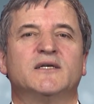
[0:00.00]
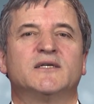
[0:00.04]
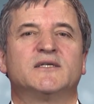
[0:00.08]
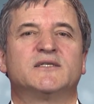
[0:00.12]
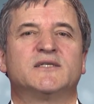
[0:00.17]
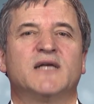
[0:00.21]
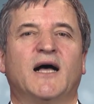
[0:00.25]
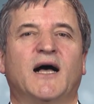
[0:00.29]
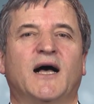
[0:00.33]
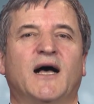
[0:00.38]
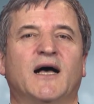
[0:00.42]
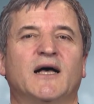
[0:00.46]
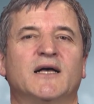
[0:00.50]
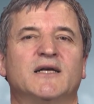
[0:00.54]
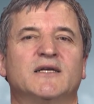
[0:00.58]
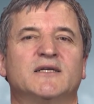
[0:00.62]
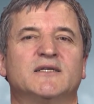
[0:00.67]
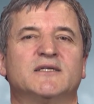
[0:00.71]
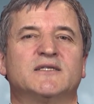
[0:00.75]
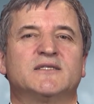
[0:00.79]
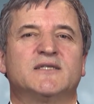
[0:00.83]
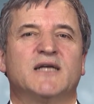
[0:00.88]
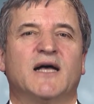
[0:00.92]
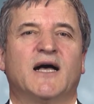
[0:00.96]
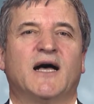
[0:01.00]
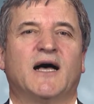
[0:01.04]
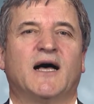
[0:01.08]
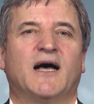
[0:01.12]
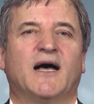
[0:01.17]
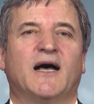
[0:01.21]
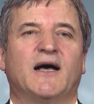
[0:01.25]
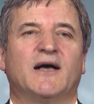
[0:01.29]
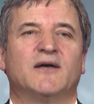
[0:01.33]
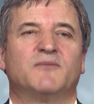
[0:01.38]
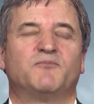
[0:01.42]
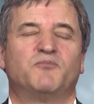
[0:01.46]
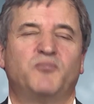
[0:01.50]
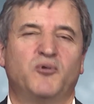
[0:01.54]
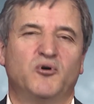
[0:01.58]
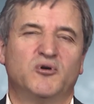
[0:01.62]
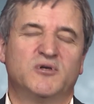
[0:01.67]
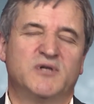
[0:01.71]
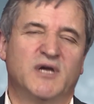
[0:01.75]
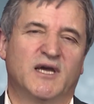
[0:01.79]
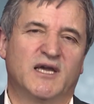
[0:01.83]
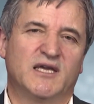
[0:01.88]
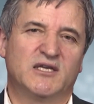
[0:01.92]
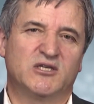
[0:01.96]
And it raises a
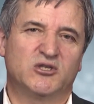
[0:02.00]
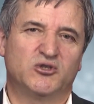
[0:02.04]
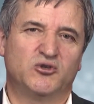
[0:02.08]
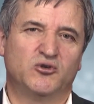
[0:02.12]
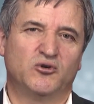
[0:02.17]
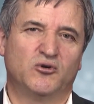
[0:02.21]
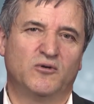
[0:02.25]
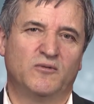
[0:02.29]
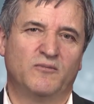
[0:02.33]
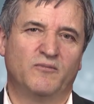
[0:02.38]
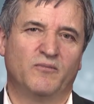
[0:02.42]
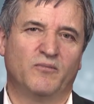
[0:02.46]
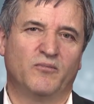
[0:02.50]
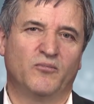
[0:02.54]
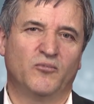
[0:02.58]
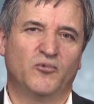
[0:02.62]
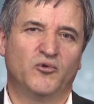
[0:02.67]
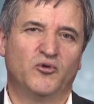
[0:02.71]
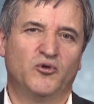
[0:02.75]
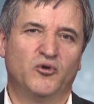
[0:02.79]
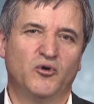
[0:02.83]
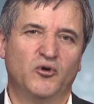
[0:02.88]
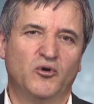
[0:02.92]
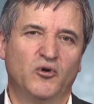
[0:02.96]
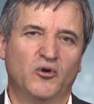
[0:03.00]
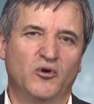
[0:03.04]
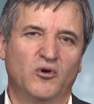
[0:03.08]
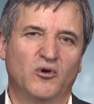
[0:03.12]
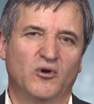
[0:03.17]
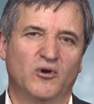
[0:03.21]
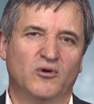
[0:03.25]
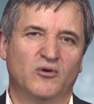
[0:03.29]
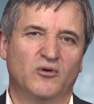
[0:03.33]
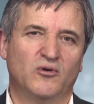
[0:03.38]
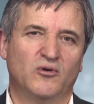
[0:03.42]
question de